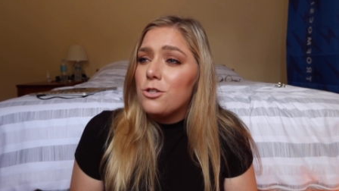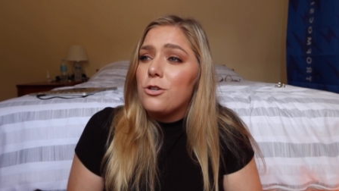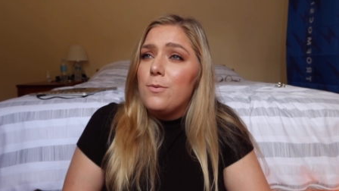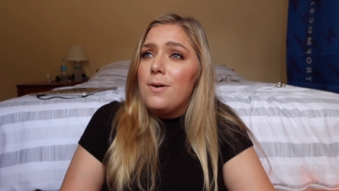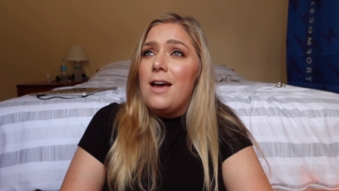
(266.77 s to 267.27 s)

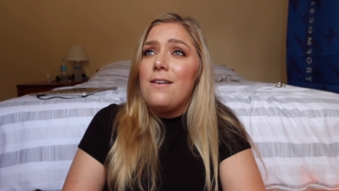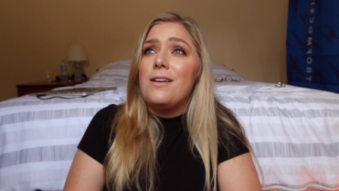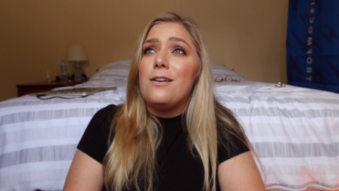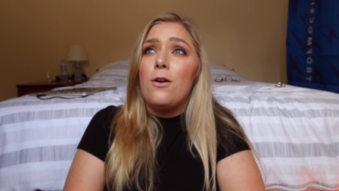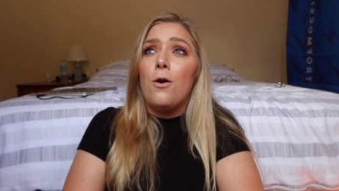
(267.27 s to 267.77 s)
Scuba
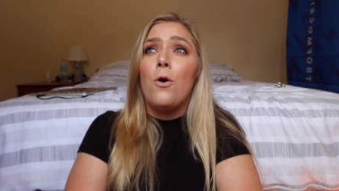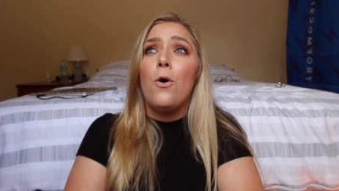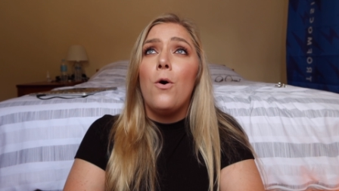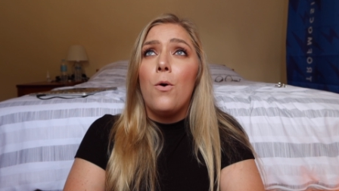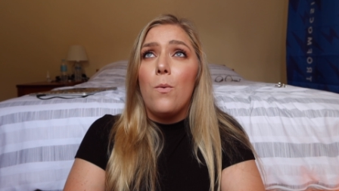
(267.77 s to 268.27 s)
diving
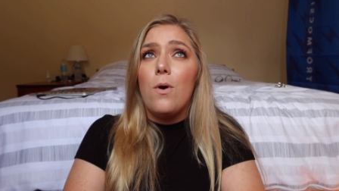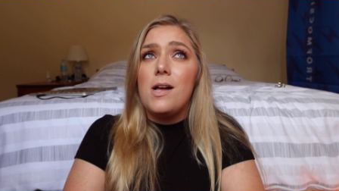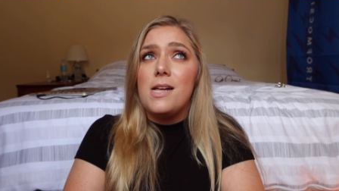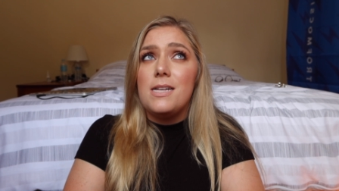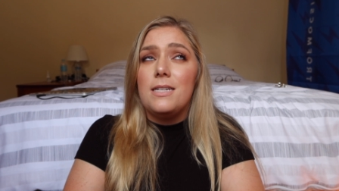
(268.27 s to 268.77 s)

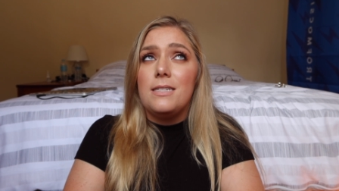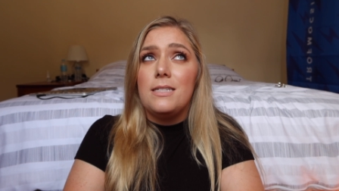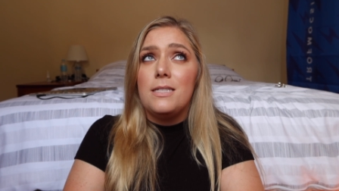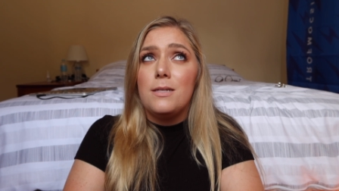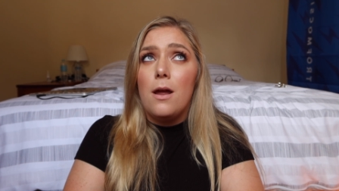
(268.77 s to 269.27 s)
was
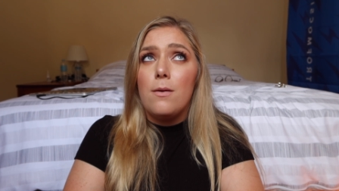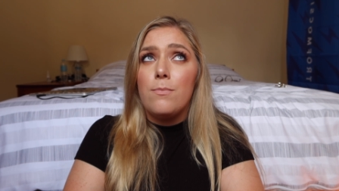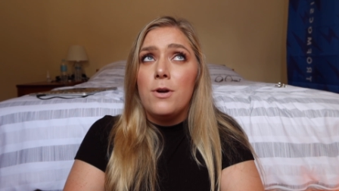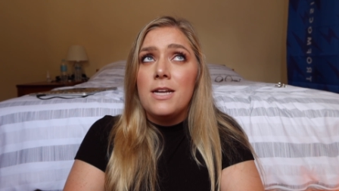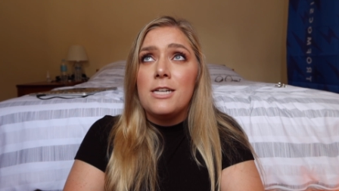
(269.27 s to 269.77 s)

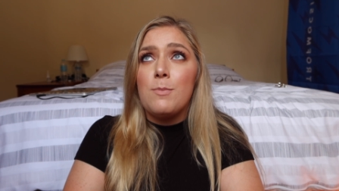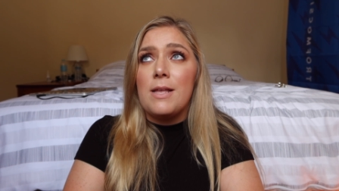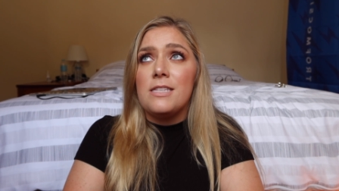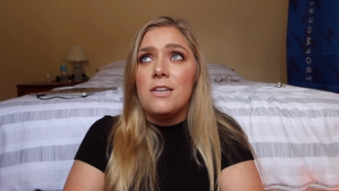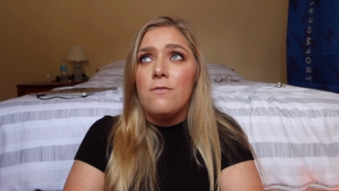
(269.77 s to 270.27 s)
pretty
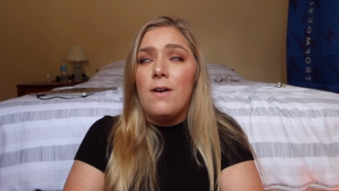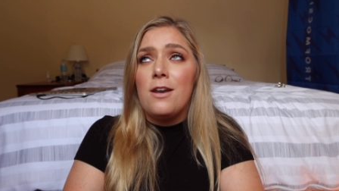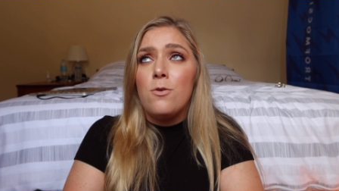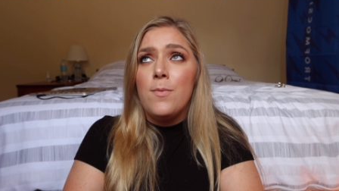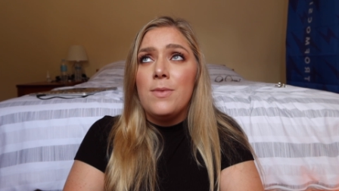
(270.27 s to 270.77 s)
expensive. I
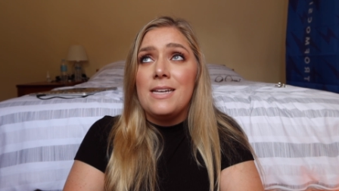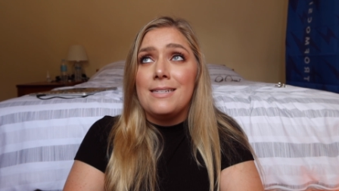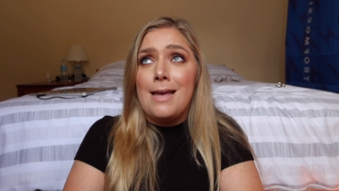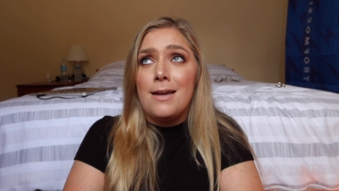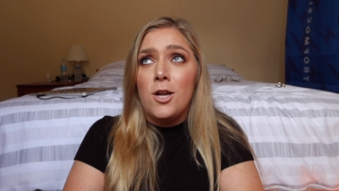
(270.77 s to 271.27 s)
don't remember the
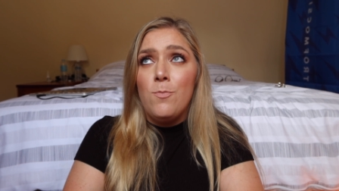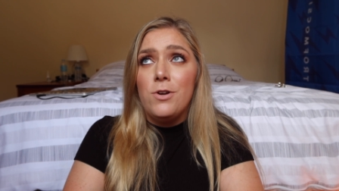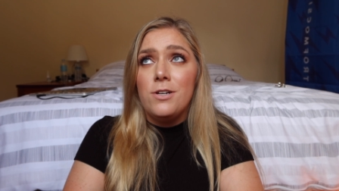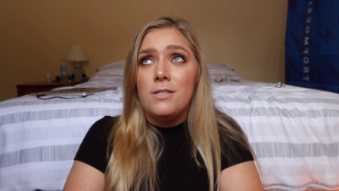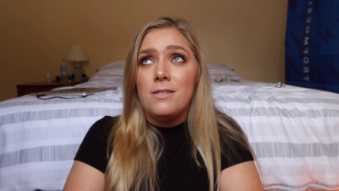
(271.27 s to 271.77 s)
exact
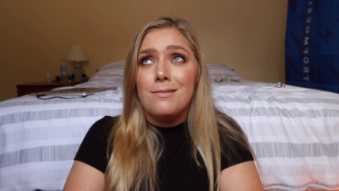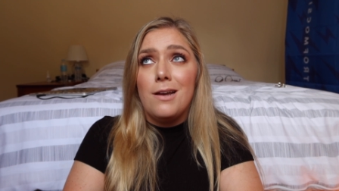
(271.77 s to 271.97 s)
numbers.